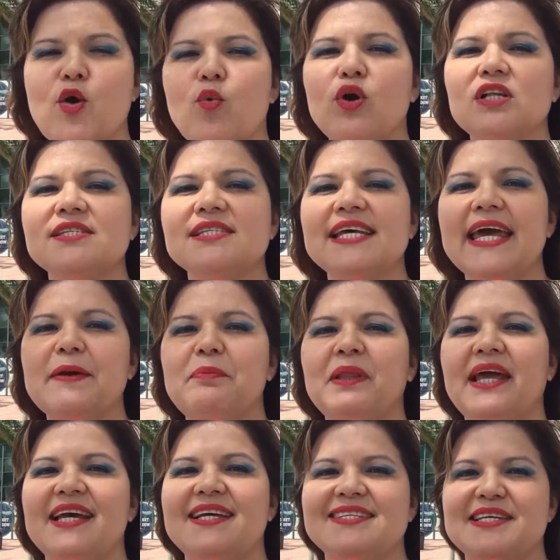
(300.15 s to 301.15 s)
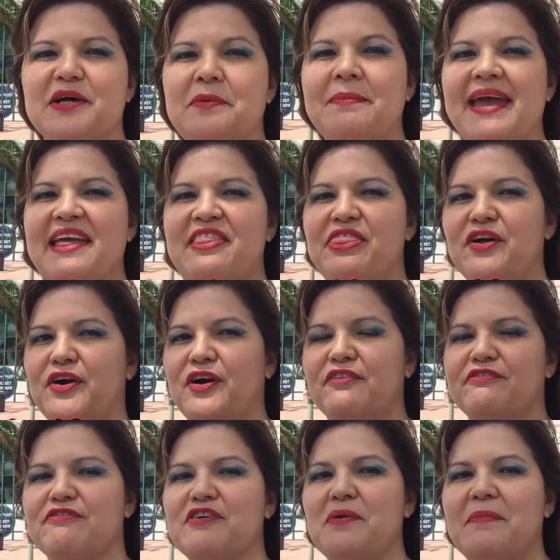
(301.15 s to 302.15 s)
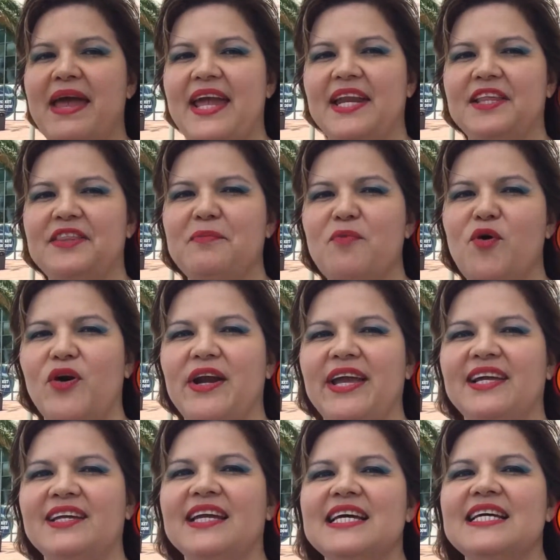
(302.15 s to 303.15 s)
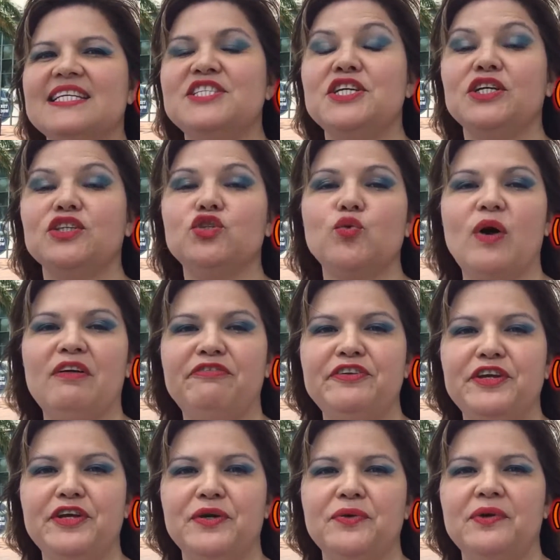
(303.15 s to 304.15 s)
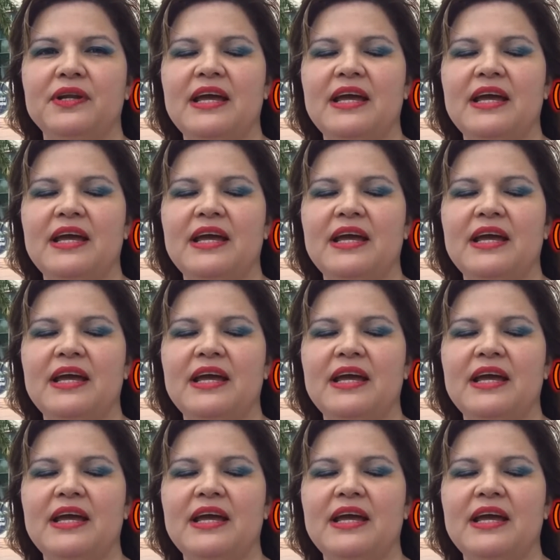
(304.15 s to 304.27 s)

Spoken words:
will take place on May 3rd from 8 in the morning till 12 noon,